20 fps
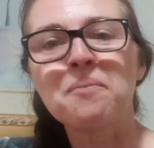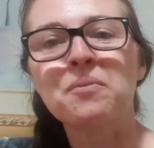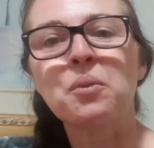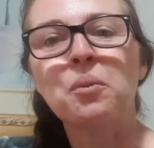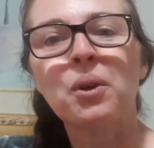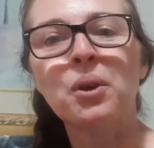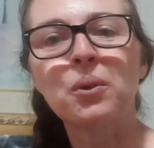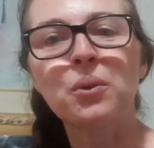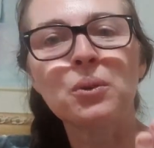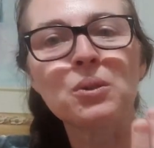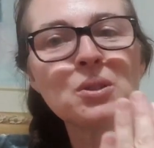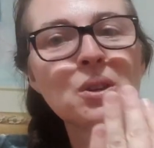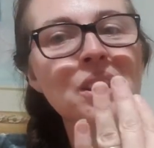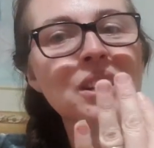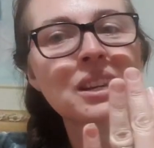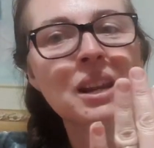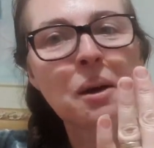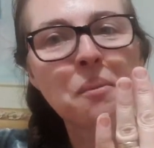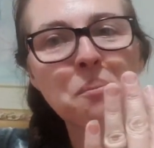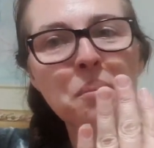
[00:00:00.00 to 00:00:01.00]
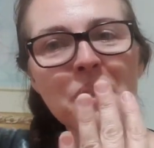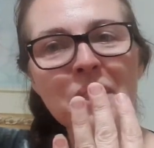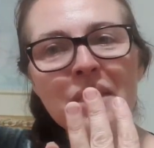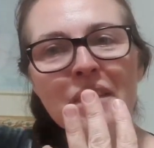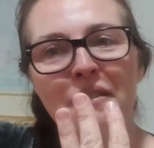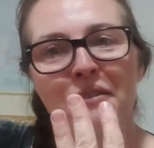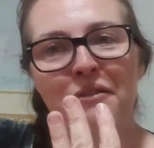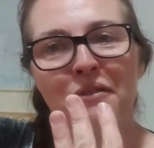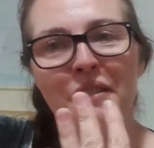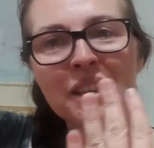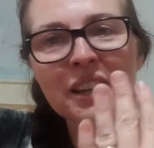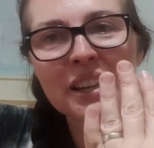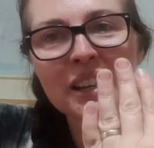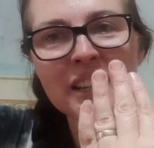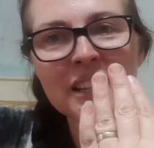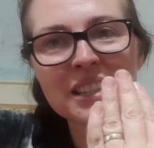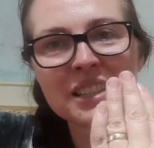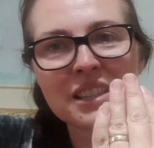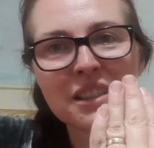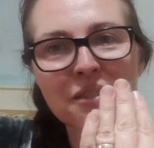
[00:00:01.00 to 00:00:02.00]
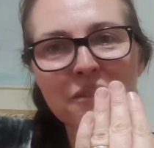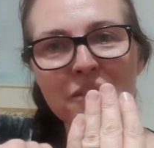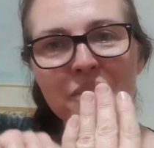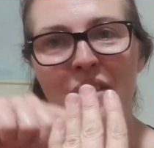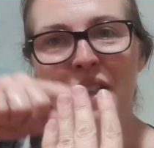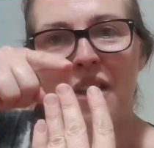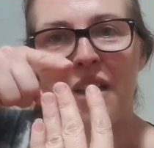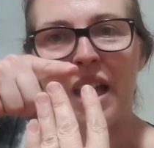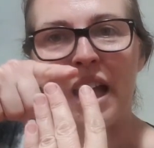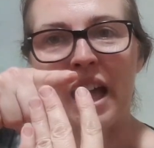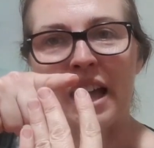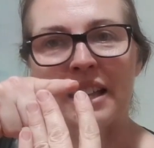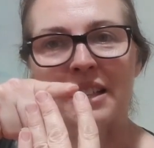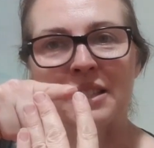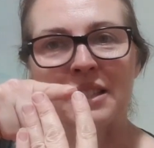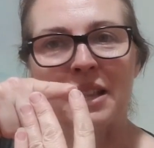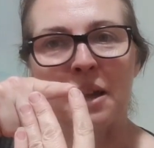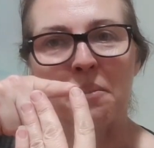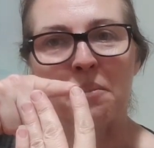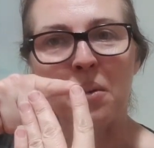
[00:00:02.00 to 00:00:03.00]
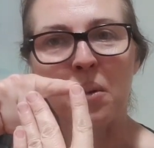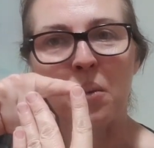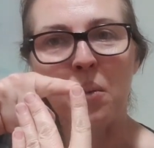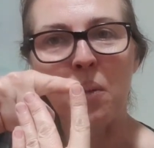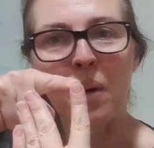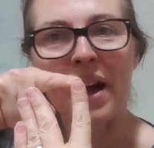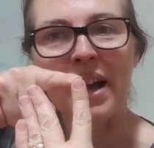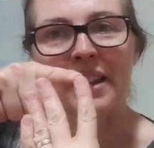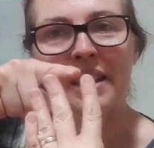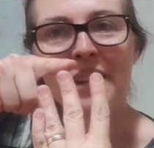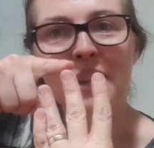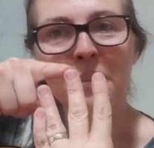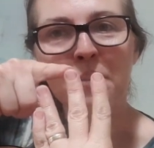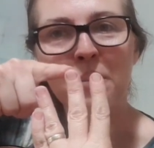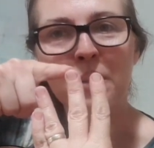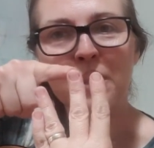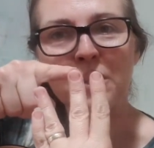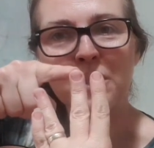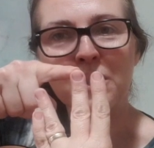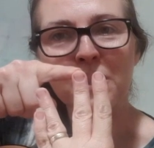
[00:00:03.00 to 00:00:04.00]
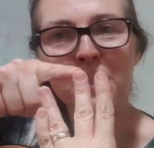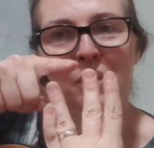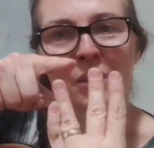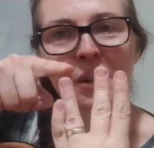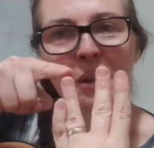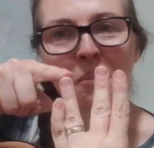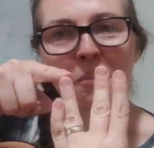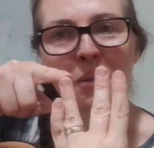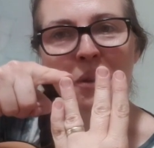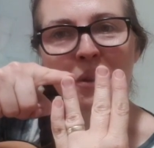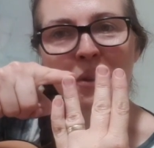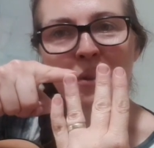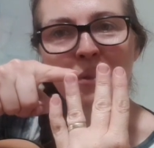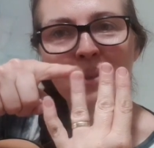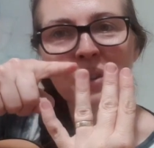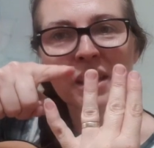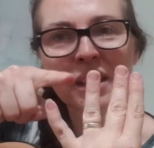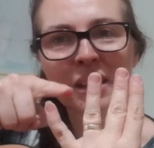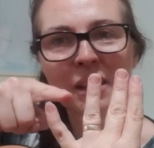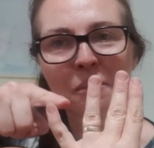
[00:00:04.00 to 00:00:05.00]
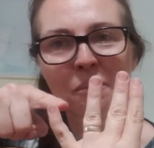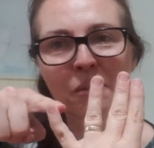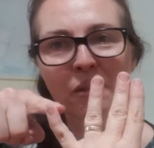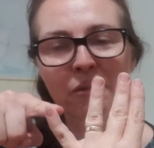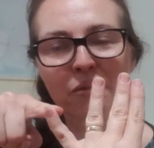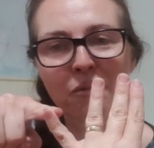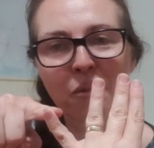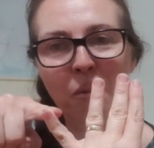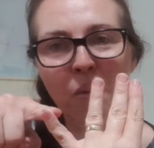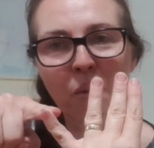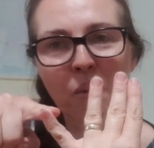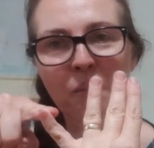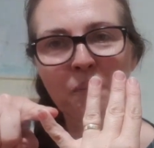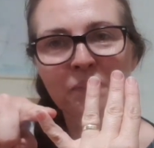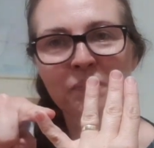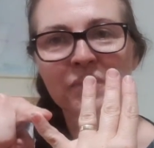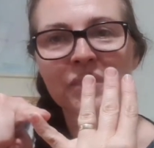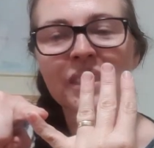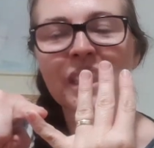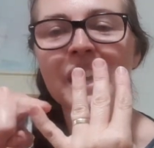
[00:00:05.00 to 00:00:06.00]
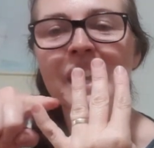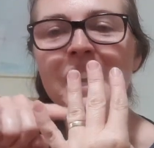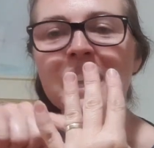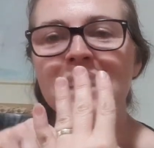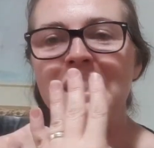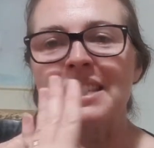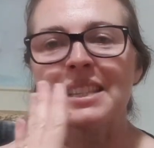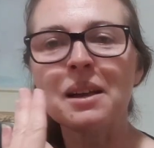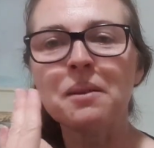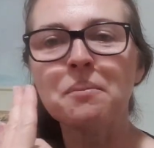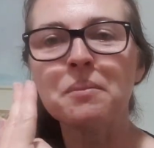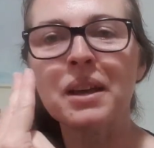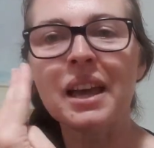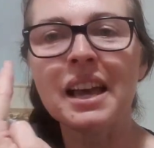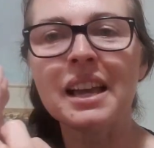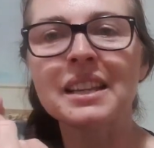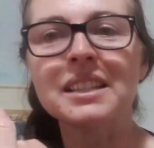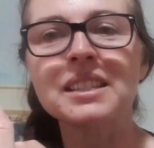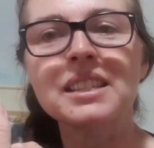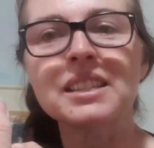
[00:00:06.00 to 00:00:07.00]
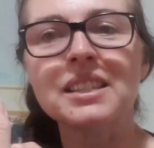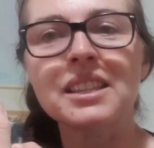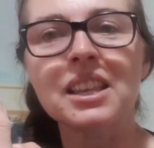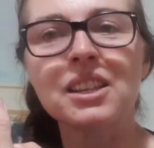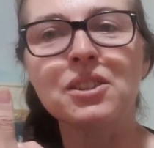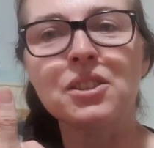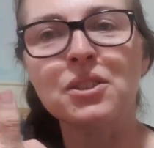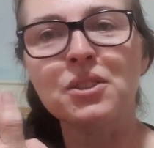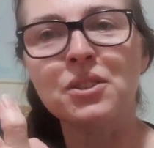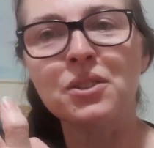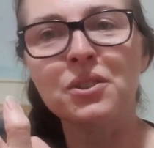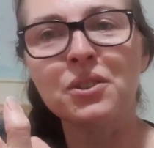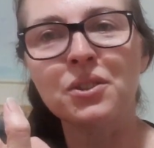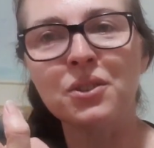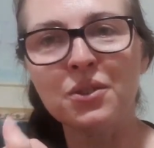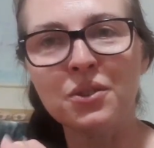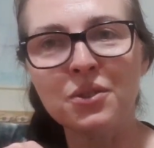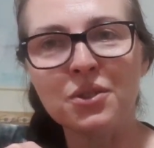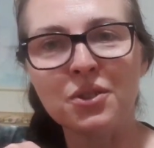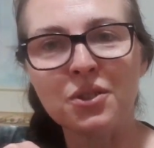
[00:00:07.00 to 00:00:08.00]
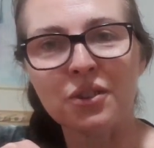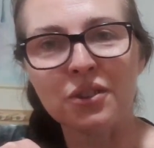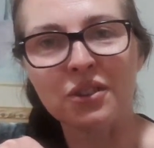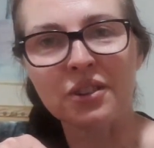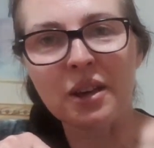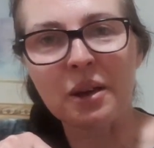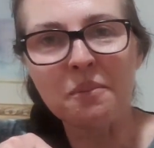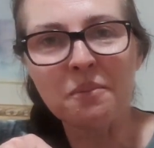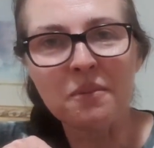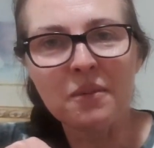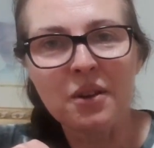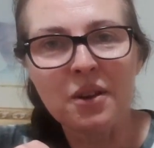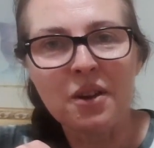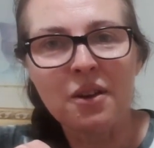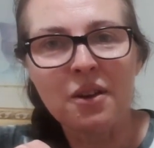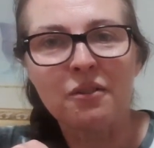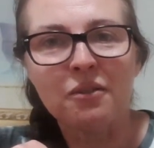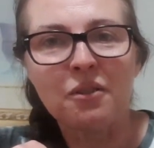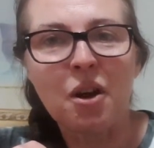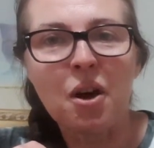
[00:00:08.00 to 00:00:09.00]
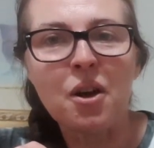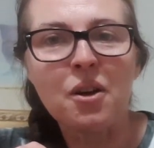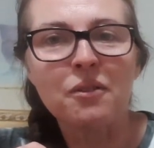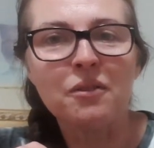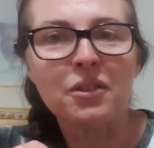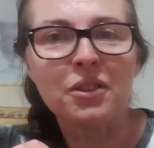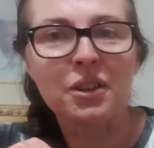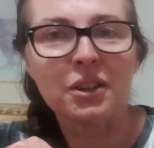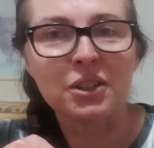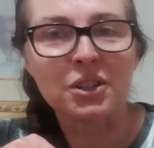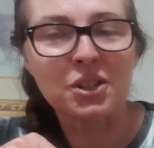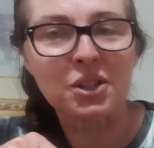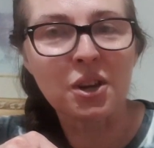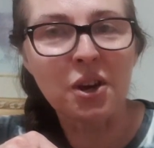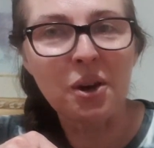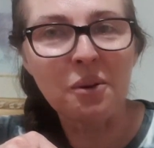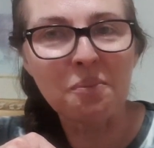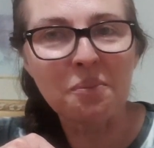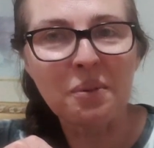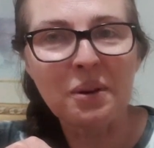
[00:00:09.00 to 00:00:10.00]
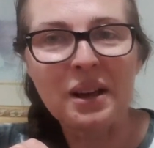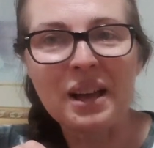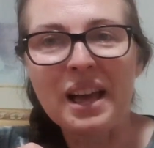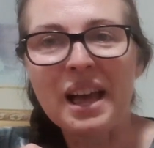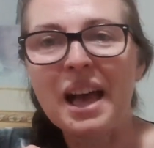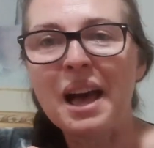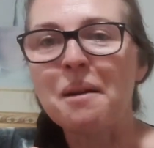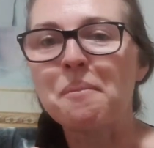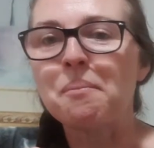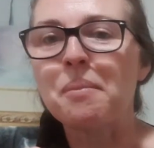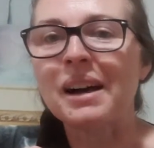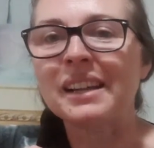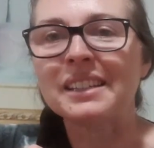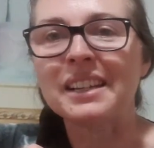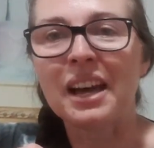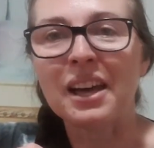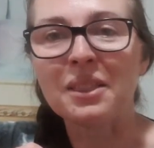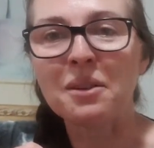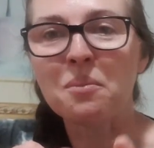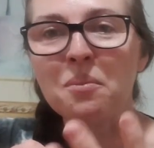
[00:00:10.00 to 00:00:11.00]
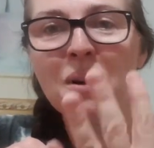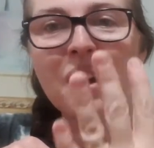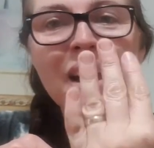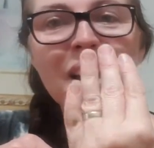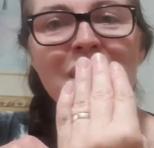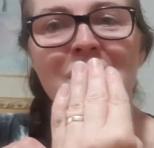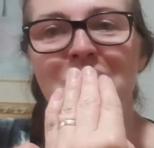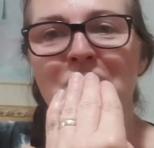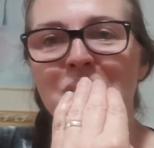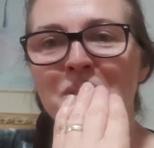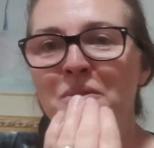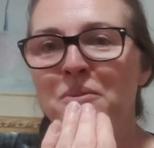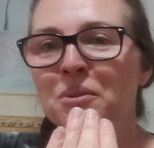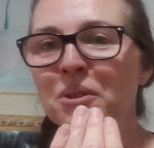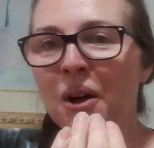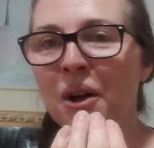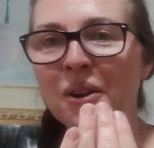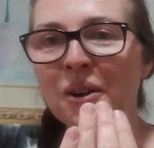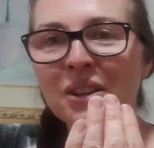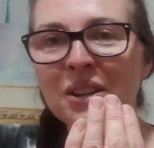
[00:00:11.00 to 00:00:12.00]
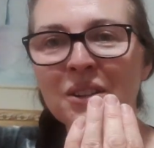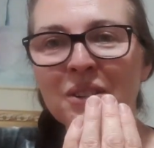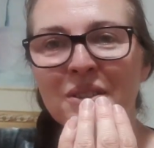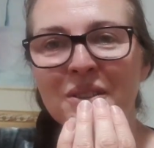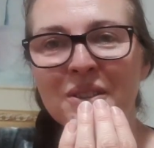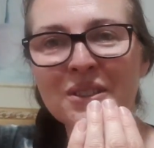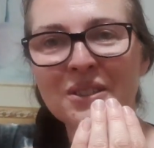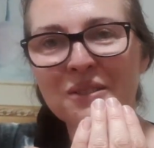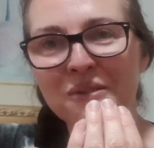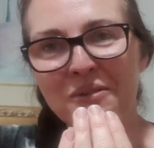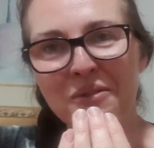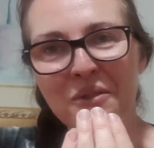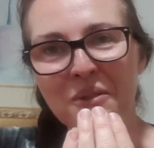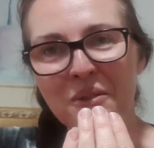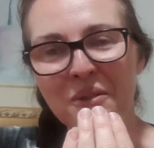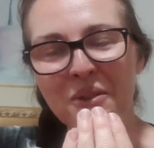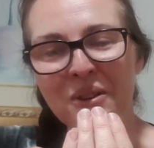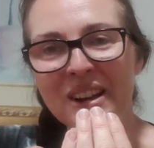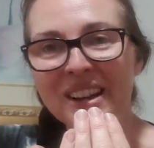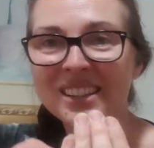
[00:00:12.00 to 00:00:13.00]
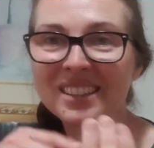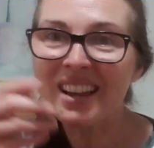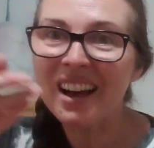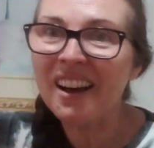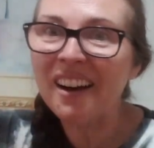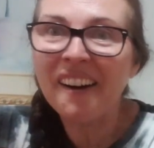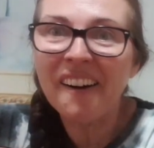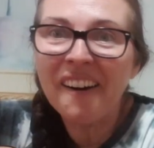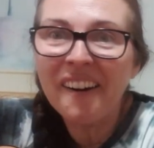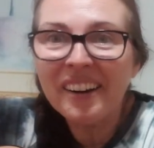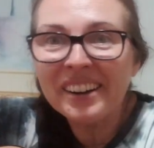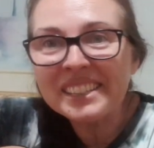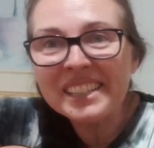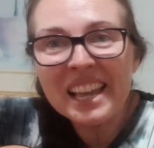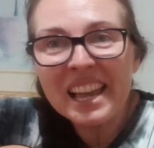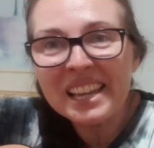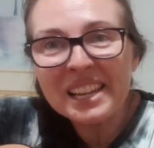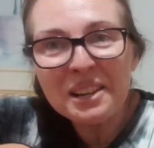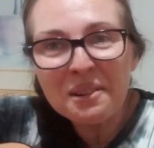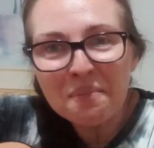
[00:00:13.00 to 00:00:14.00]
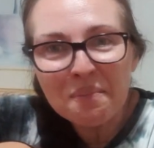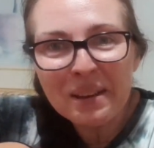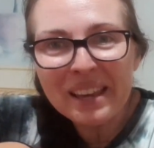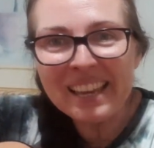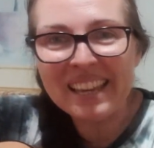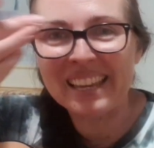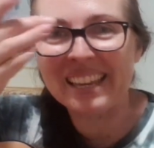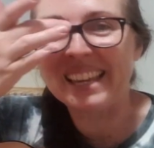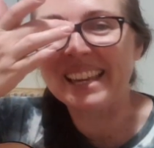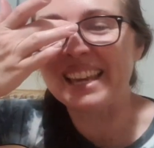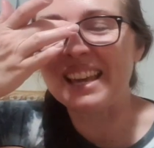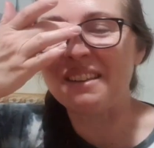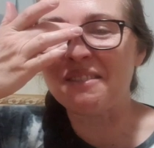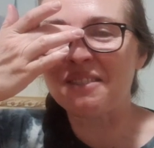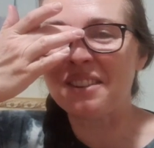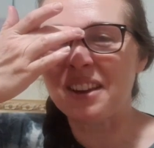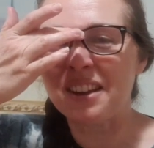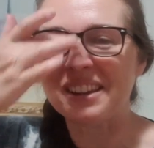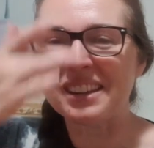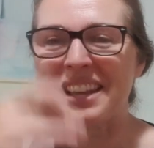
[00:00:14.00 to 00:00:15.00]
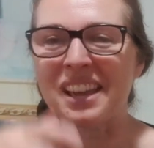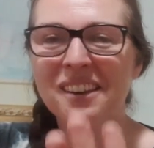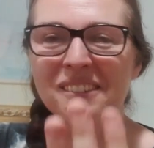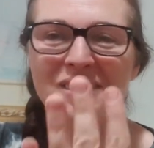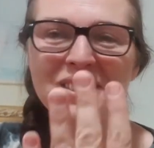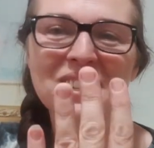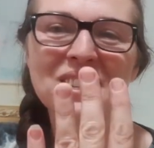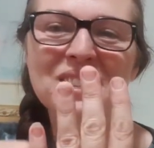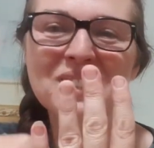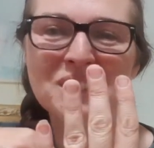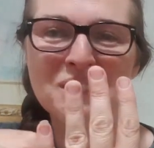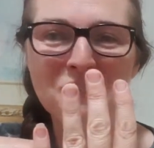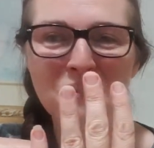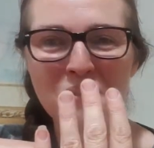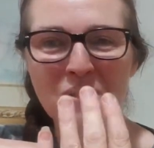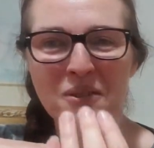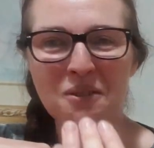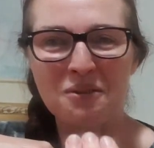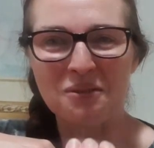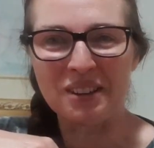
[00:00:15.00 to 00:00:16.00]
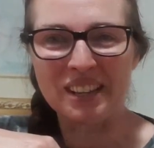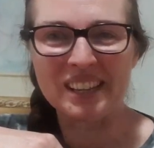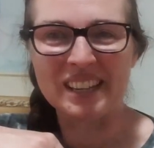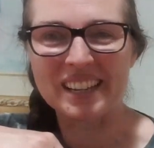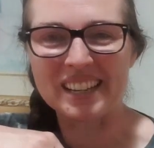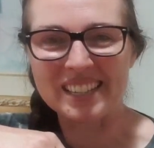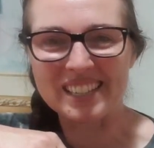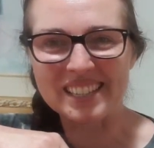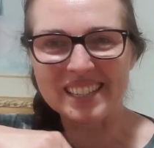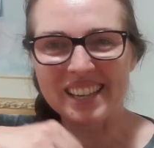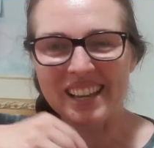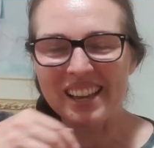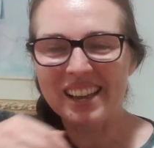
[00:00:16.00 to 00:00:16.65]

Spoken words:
We also number the fingers as number 1, number 2, number 3, and number 4. There is some cases that you do use your thumb over the top, but otherwise you will only use 4. So how hard can it be if you only have to use 4 fingers?